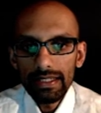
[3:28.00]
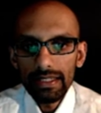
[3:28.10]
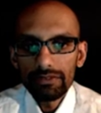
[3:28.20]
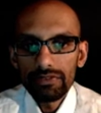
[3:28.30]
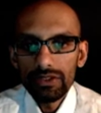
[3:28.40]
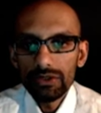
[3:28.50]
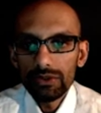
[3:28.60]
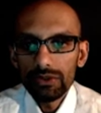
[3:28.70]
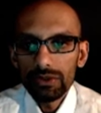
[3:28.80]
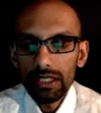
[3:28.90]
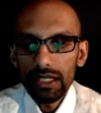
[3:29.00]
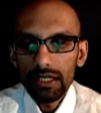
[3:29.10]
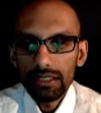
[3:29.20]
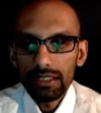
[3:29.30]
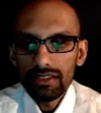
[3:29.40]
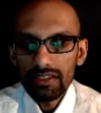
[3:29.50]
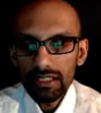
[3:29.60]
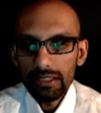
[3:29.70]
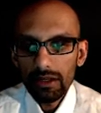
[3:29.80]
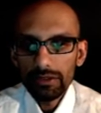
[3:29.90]
if you can see
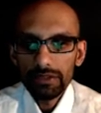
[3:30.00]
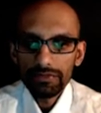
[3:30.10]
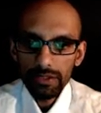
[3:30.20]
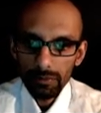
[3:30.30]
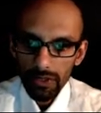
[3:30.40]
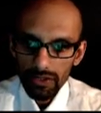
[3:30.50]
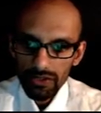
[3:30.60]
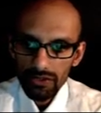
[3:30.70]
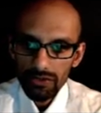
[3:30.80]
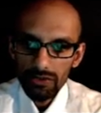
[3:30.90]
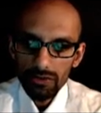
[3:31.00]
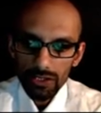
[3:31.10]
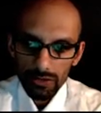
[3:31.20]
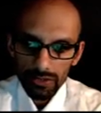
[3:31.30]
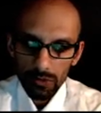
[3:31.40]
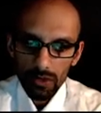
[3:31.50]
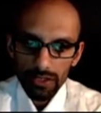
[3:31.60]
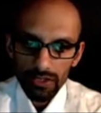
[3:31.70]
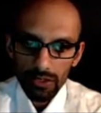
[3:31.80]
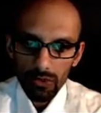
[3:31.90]
the artery or feel a pulse, you generally want
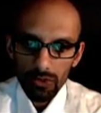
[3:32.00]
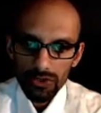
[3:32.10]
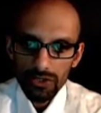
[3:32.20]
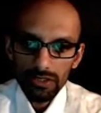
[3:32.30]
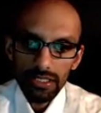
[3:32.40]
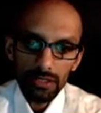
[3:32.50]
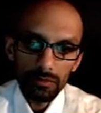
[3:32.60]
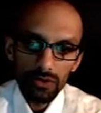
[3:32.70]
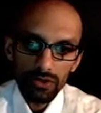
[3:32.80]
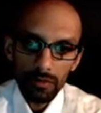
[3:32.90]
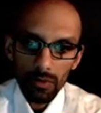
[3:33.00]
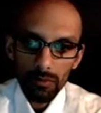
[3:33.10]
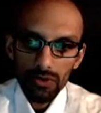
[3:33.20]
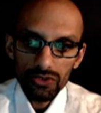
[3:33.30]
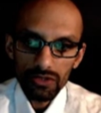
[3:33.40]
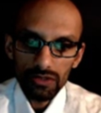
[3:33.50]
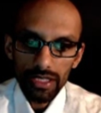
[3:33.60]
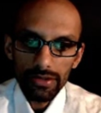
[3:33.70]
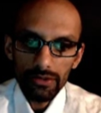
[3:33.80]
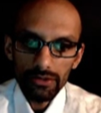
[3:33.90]
to course your needle in a more
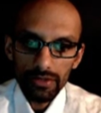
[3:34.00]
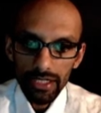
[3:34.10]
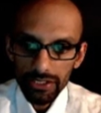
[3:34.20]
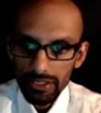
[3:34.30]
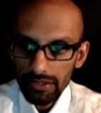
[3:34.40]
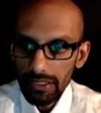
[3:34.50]
posterolateral direction.